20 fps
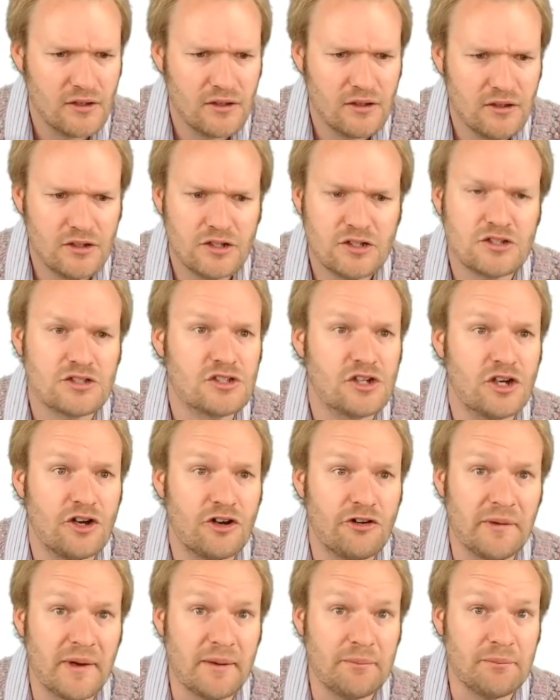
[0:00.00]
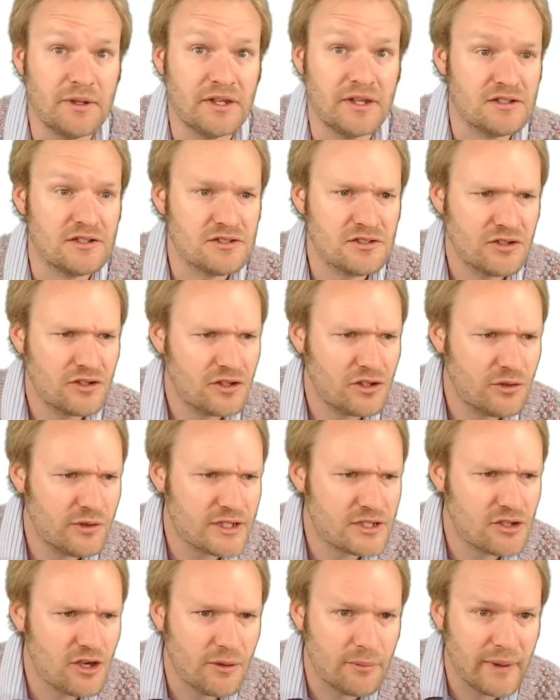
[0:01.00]
you're just going to remember these. You could
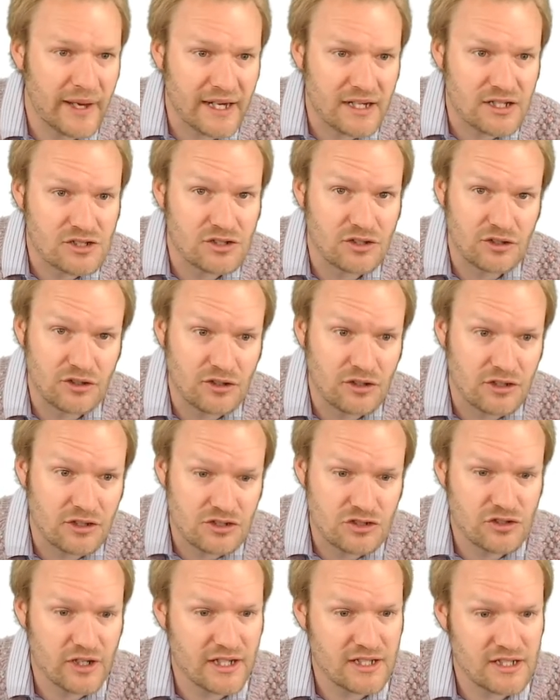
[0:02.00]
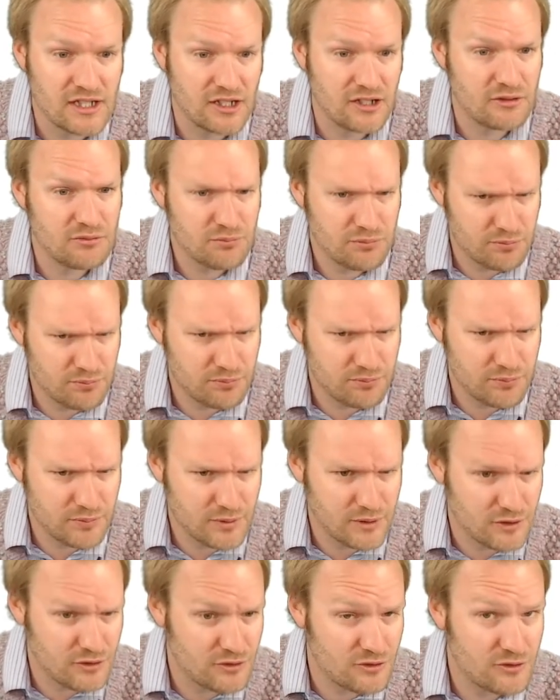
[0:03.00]
always go back to constructing it,
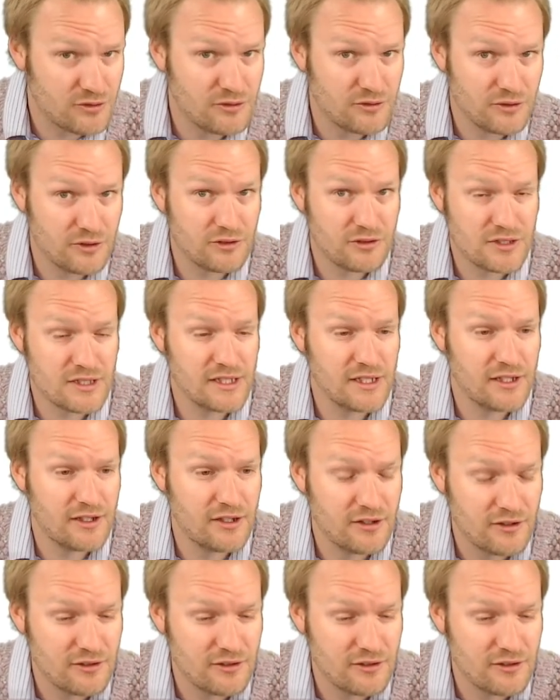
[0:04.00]
but you'll see